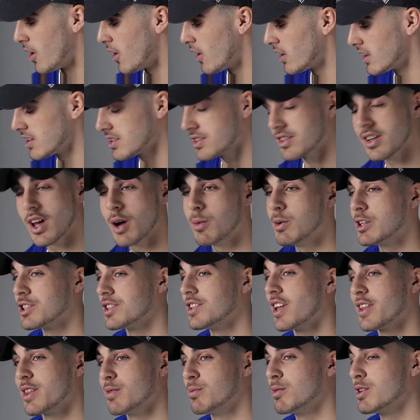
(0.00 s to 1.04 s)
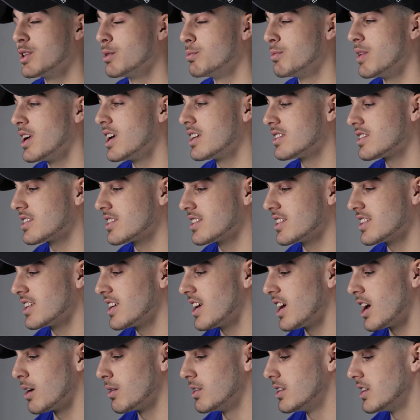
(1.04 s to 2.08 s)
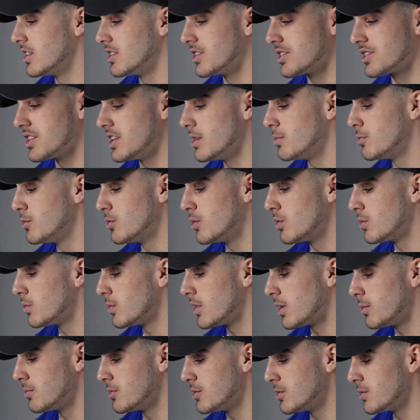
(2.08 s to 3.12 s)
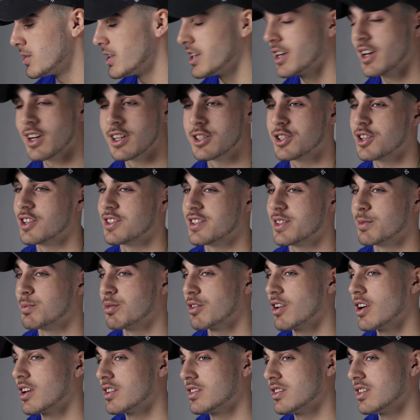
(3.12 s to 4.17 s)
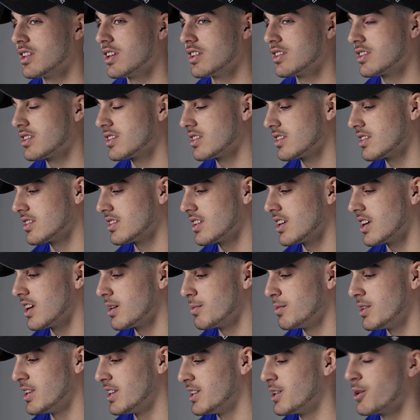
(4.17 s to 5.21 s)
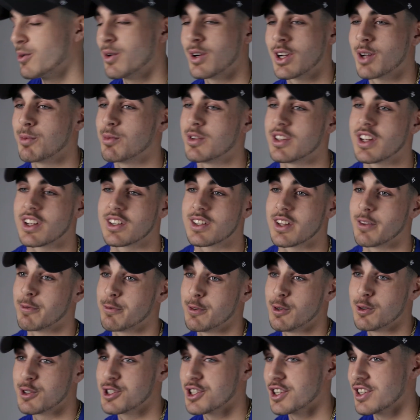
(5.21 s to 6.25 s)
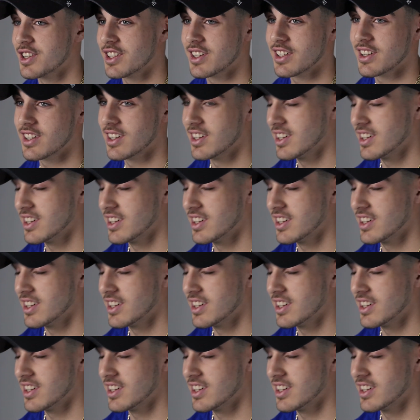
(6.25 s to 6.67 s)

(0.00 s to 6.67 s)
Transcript: honestly, I wish nothing but the best. I'm gonna just keep doing what I'm doing. You gotta trust the process. I mean, no one can predict the future,